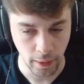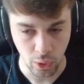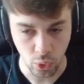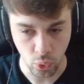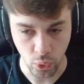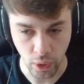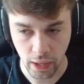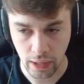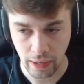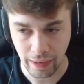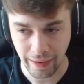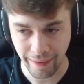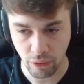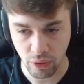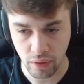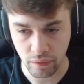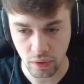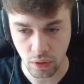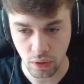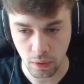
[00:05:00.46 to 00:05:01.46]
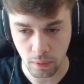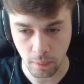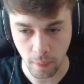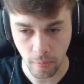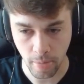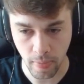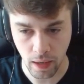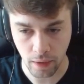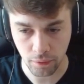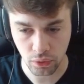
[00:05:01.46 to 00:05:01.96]
weak. However,
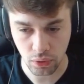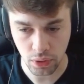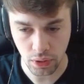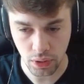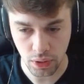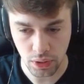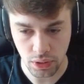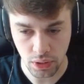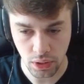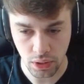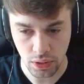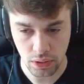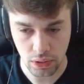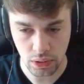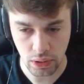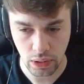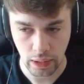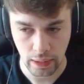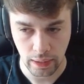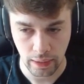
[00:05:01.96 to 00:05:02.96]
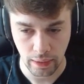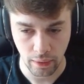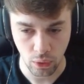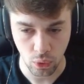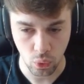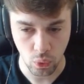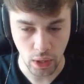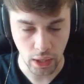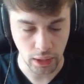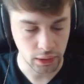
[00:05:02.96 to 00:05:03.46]
after e6,
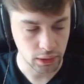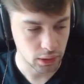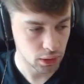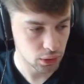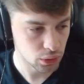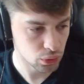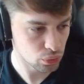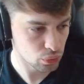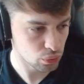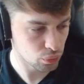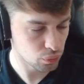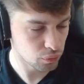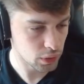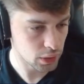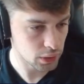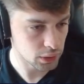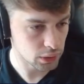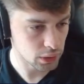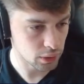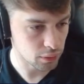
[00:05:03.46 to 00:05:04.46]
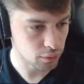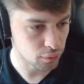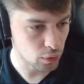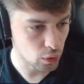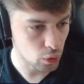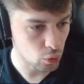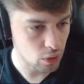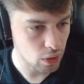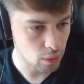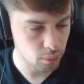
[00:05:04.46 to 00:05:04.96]
white had to find a
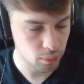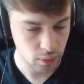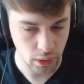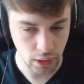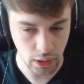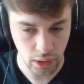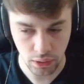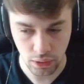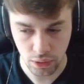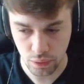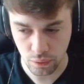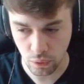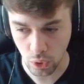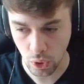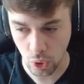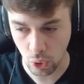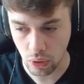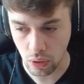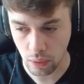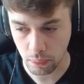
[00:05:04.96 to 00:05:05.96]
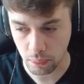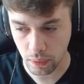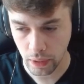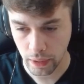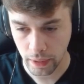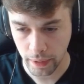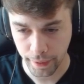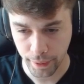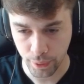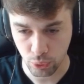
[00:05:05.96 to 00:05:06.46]
follow-up, and this follow-up
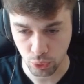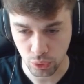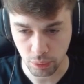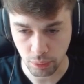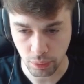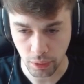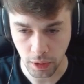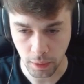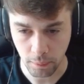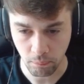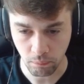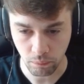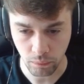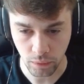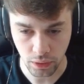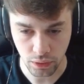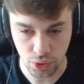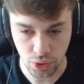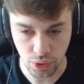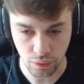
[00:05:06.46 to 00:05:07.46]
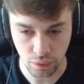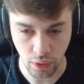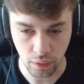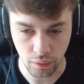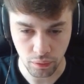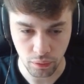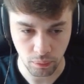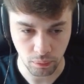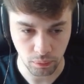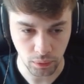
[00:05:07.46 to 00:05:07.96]
would be knight
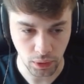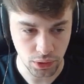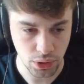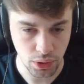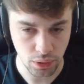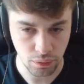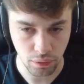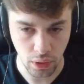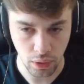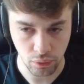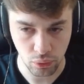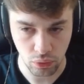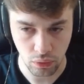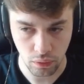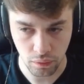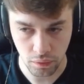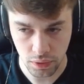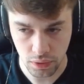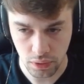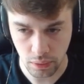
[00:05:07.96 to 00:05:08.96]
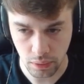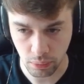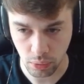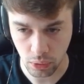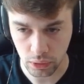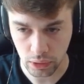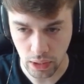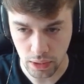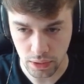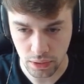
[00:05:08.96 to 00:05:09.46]
g5. Knight g5 with a
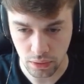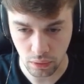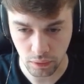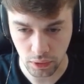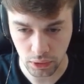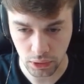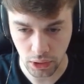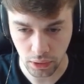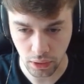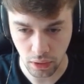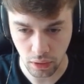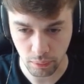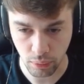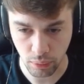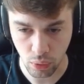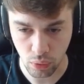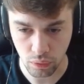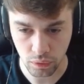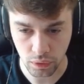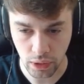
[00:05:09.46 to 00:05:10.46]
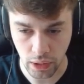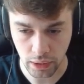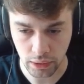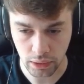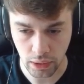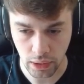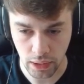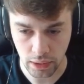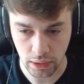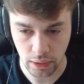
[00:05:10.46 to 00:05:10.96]
simple task of attacking both
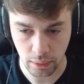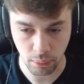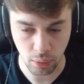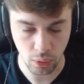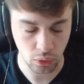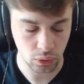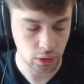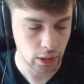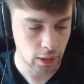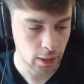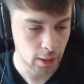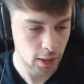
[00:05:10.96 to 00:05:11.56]
knight and a pawn